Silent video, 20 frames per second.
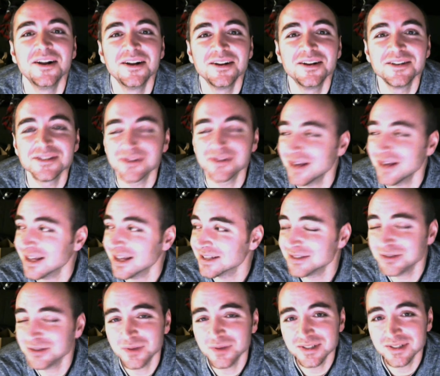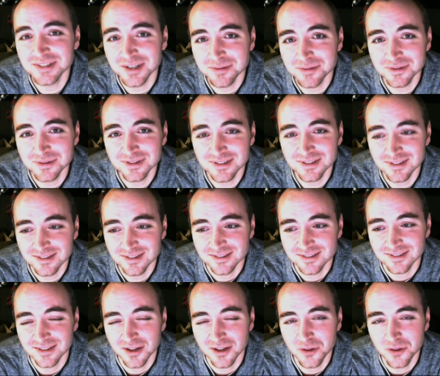So I had 2 McDoubles
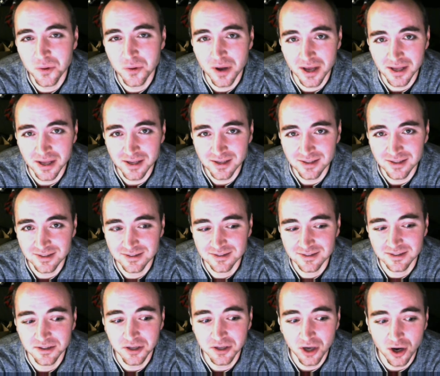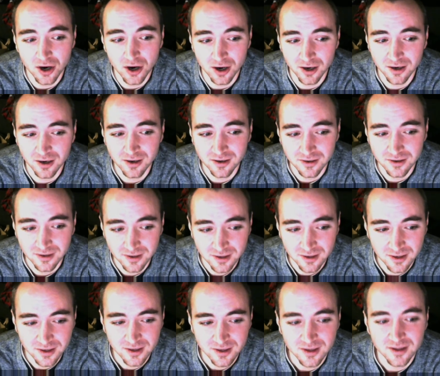on the way in the car,
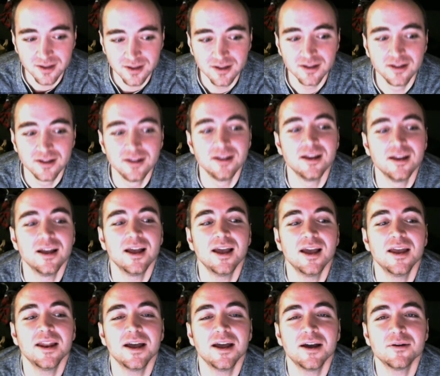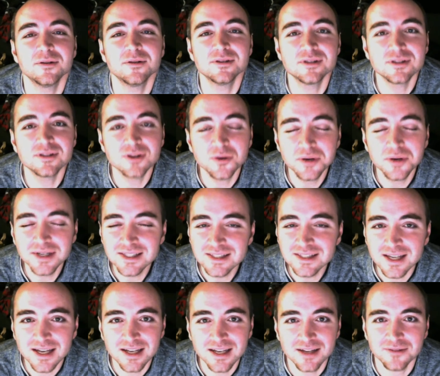and I was so
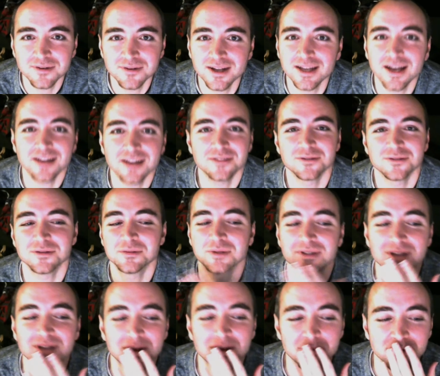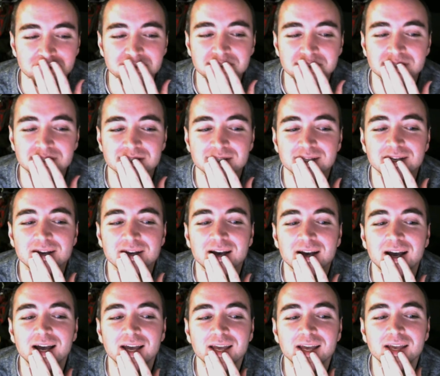excited when I got those McDoubles.
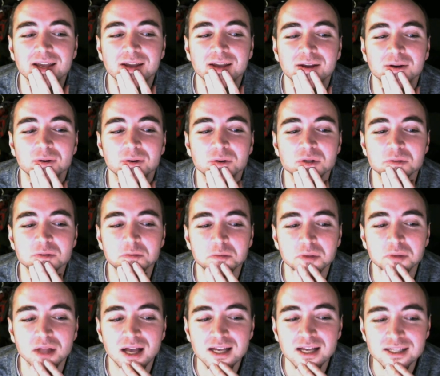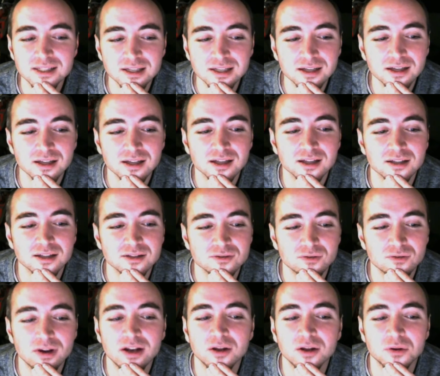I was blasting this
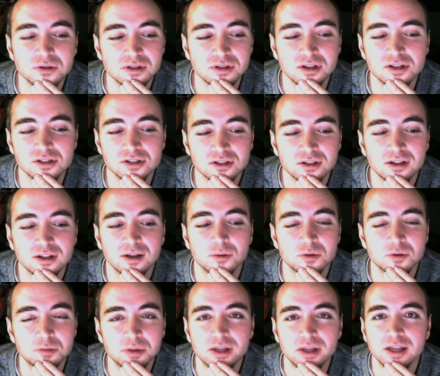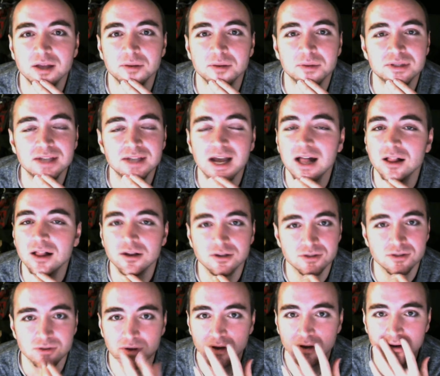radio station that was playing a Metallica
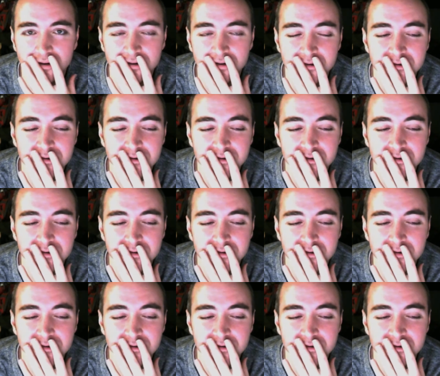song,